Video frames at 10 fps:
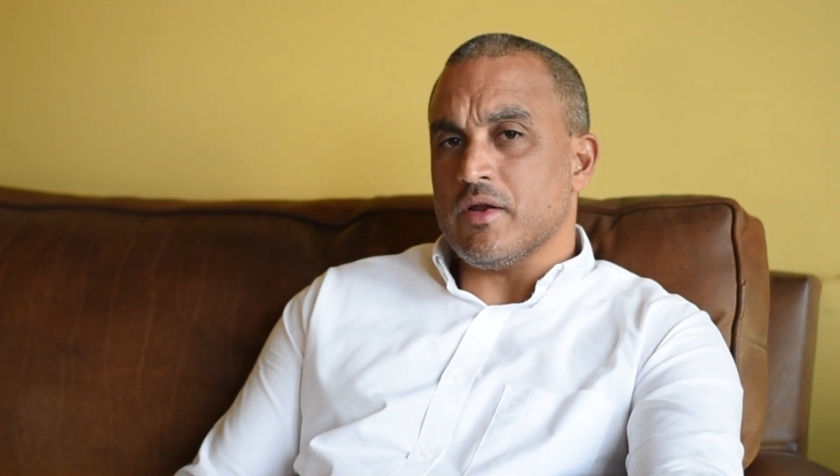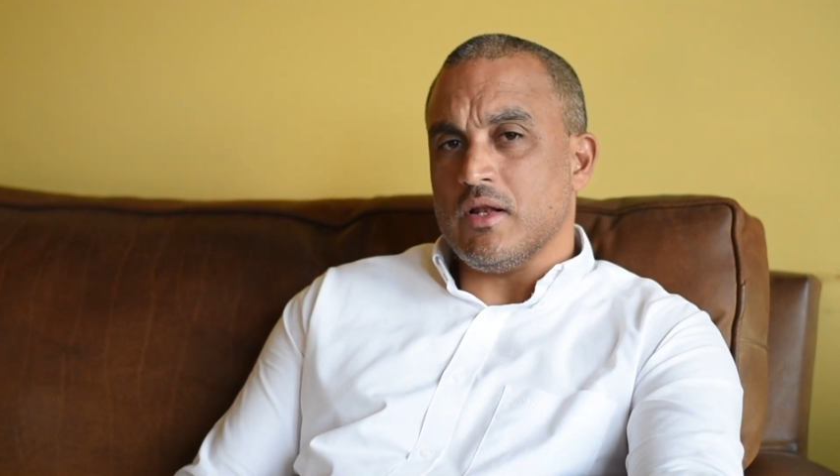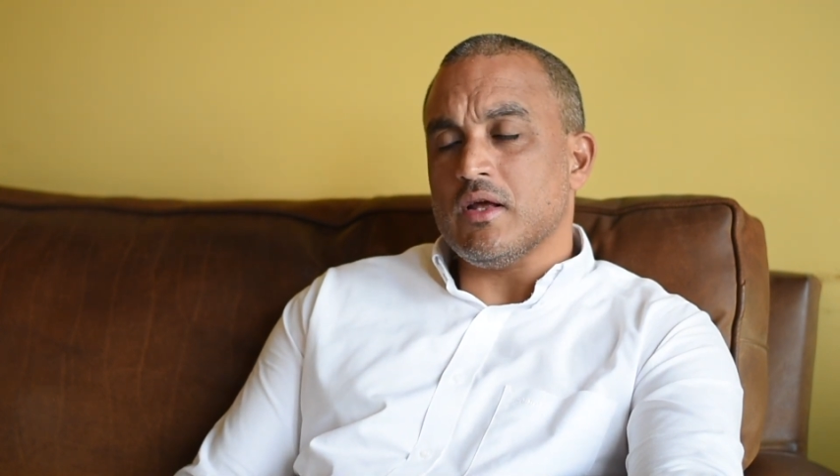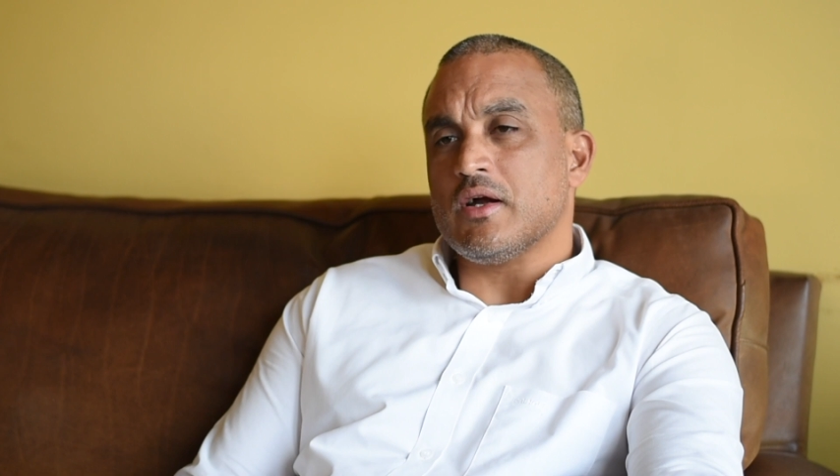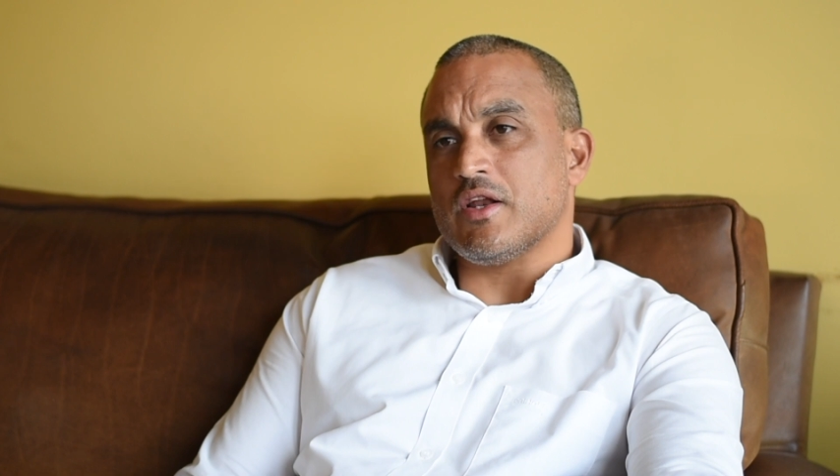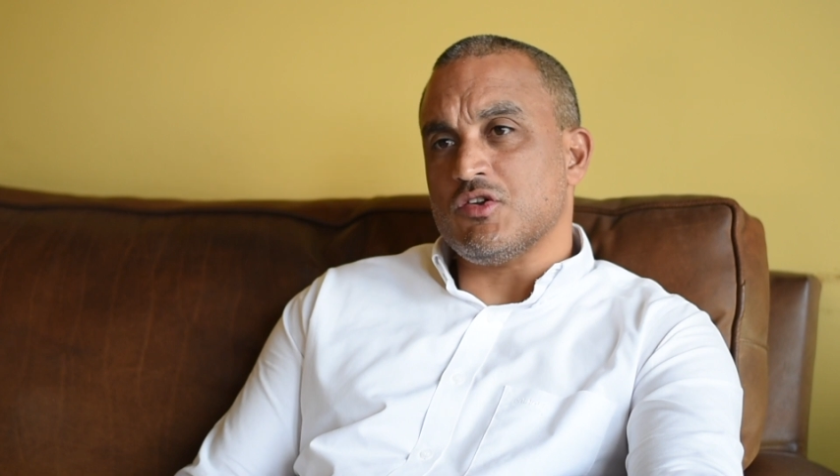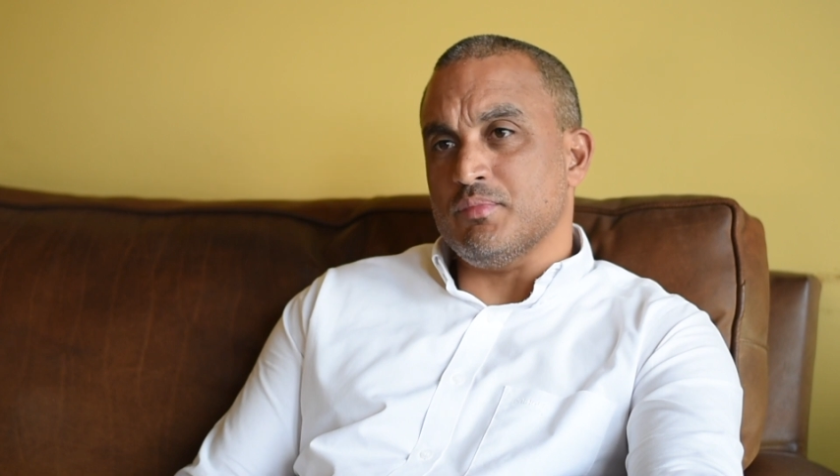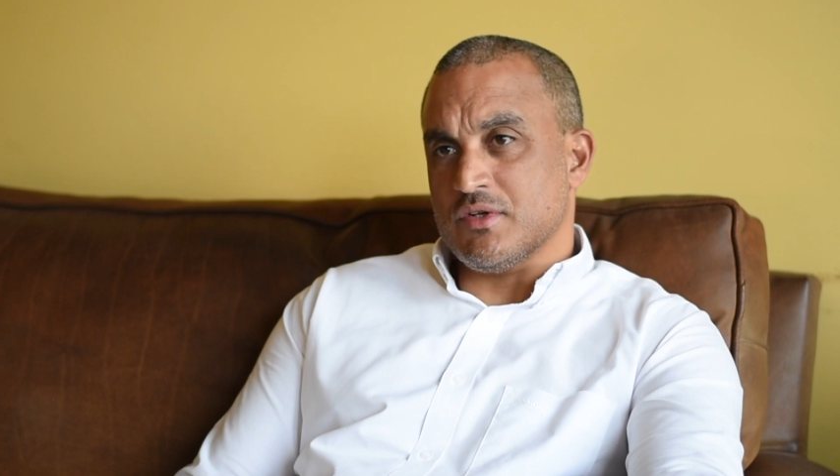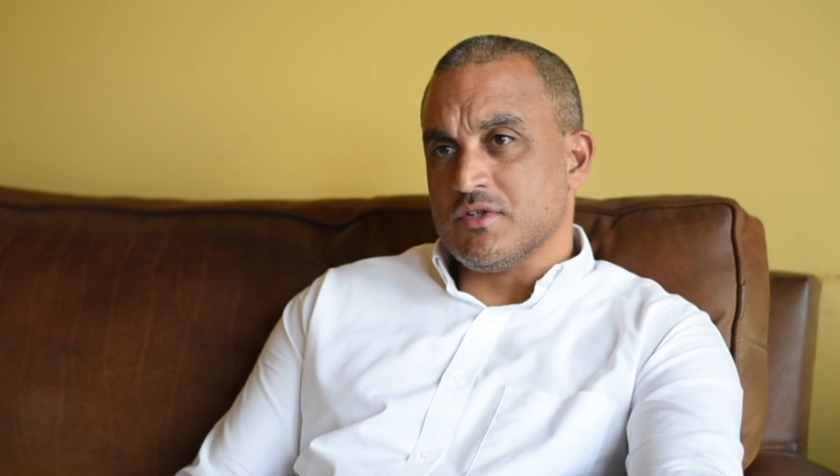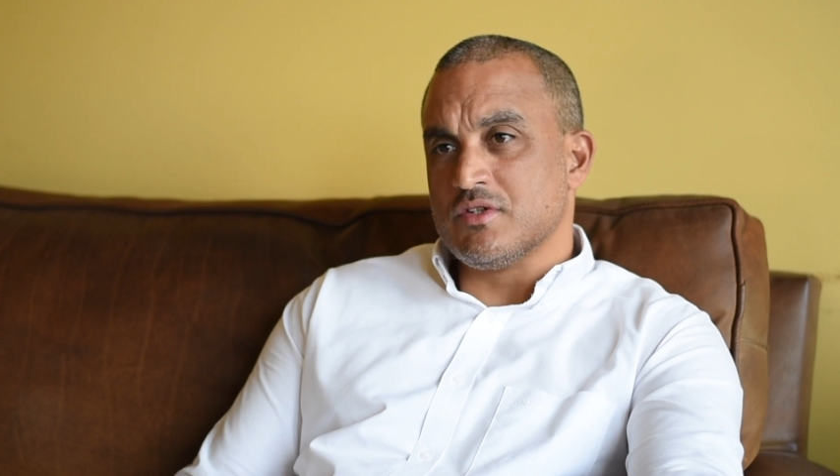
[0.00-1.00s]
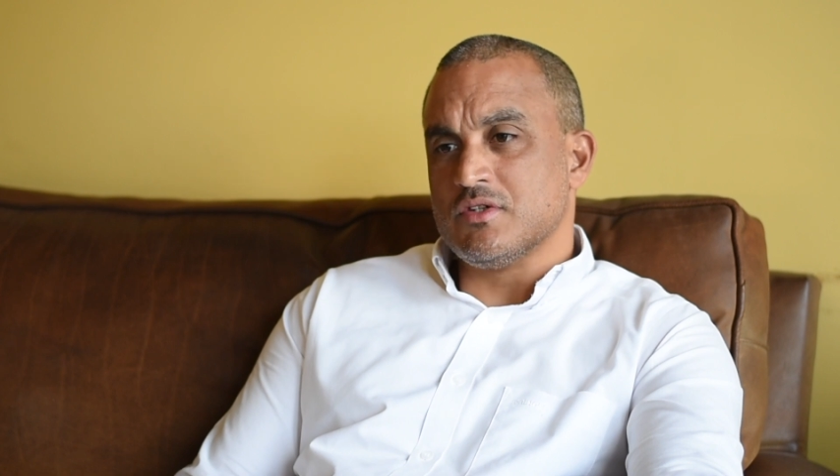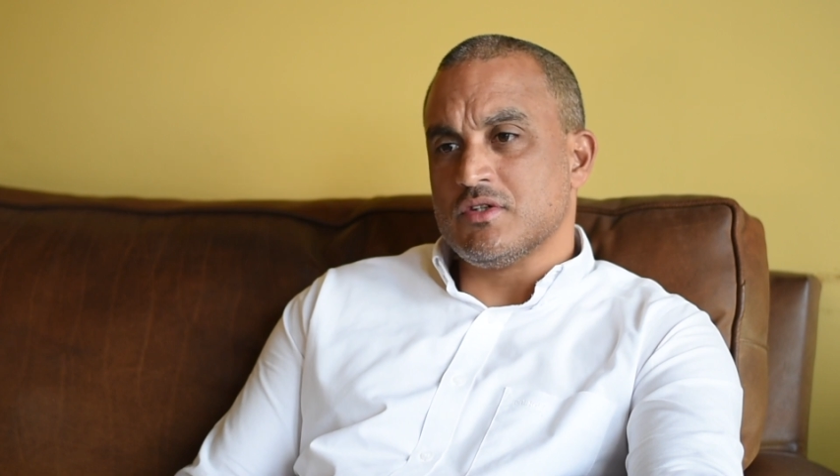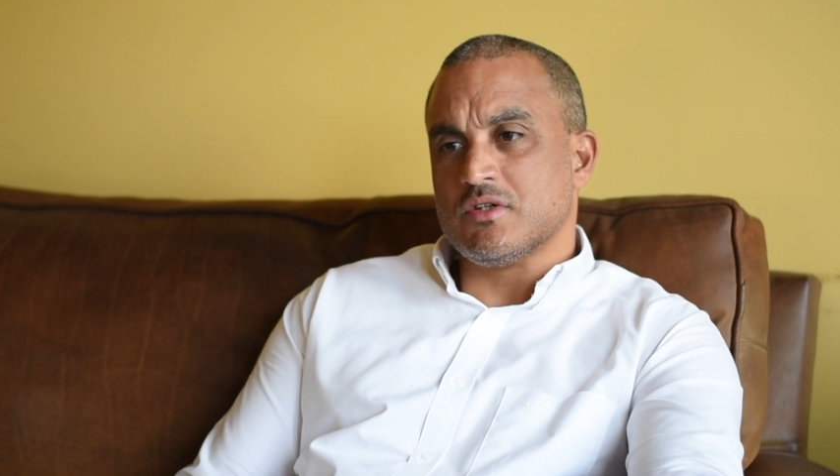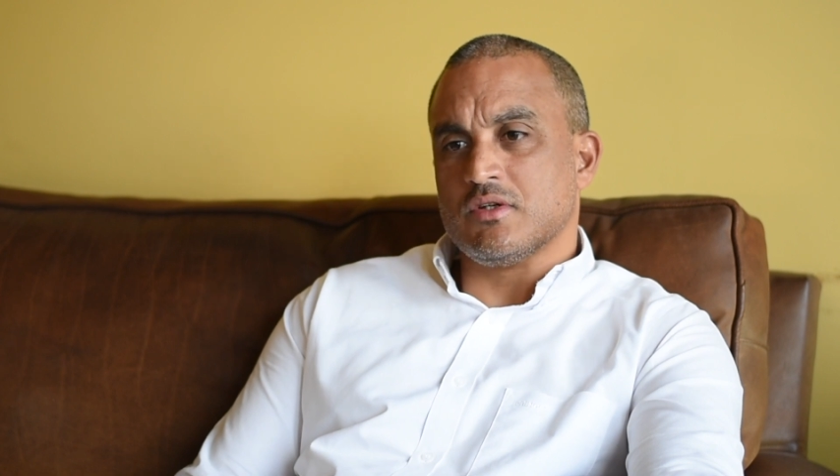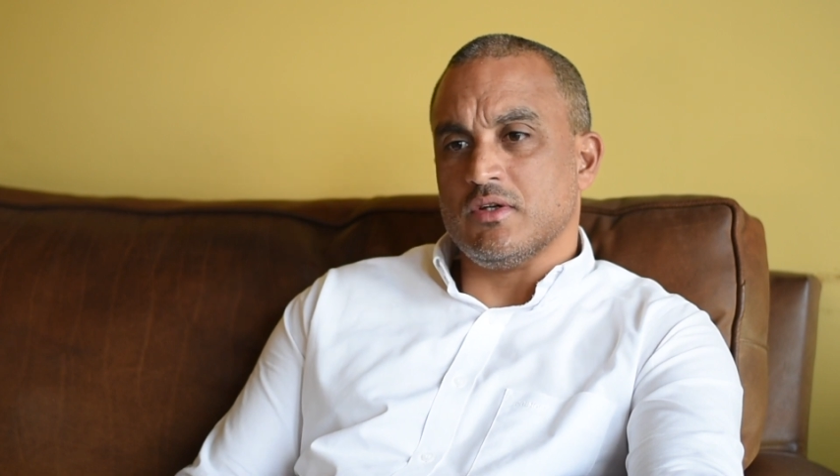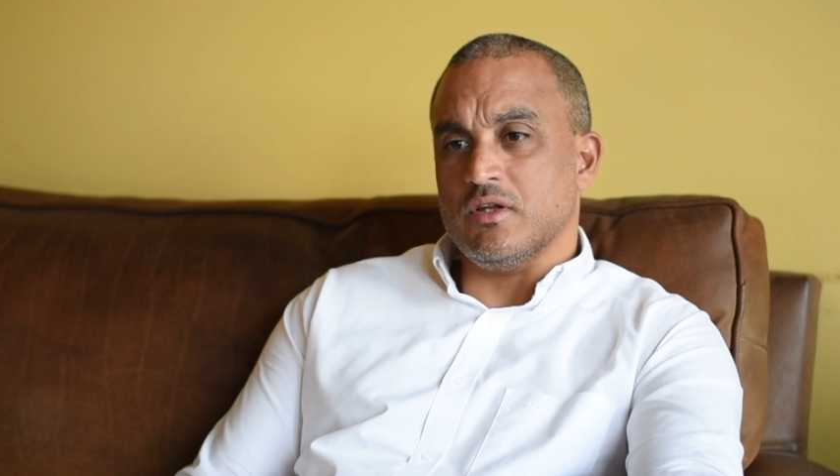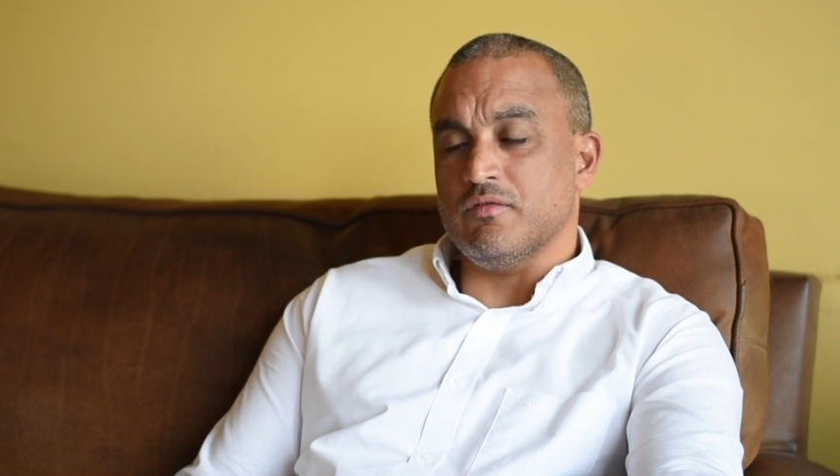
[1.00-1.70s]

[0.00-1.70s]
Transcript: I really encourage businesses,